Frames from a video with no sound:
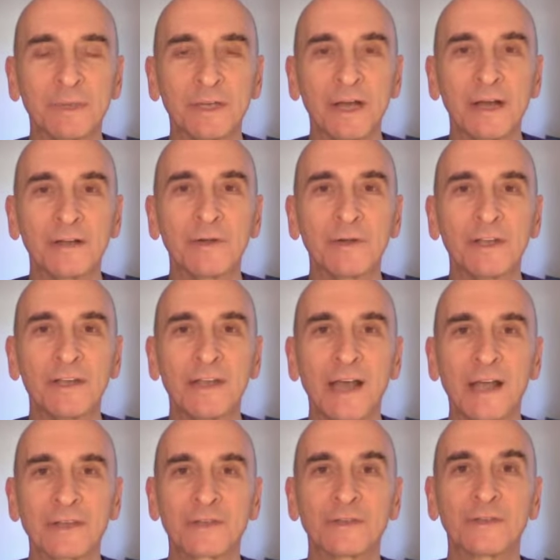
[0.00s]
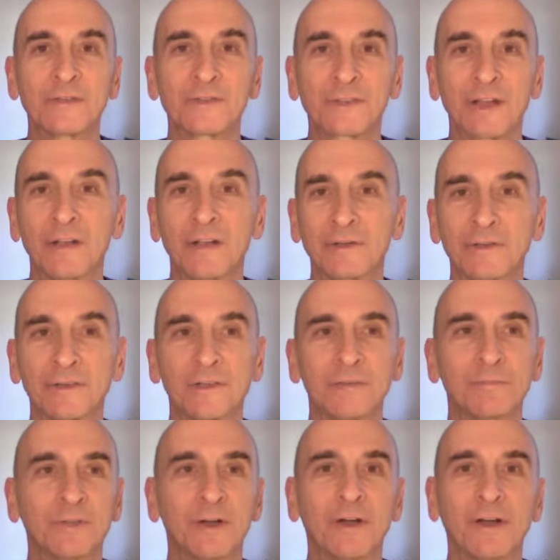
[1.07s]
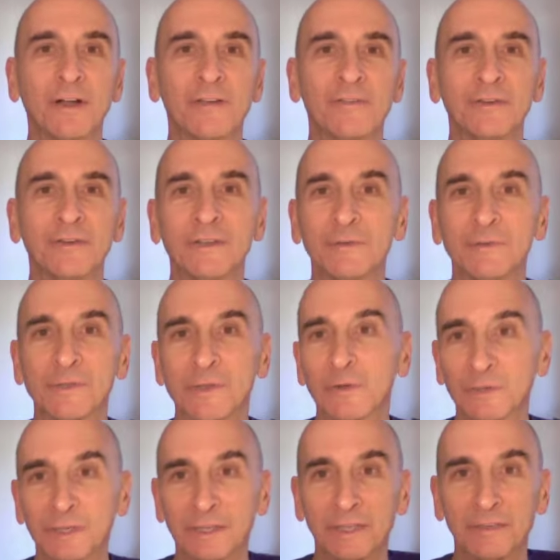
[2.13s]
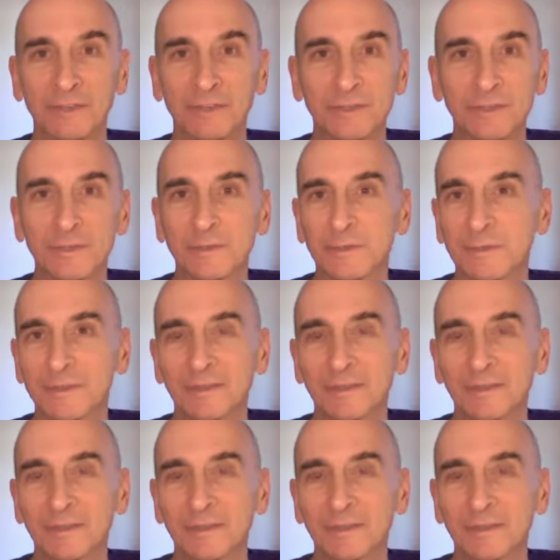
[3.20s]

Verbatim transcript: an honorary national scholarship to Harvard that was only given to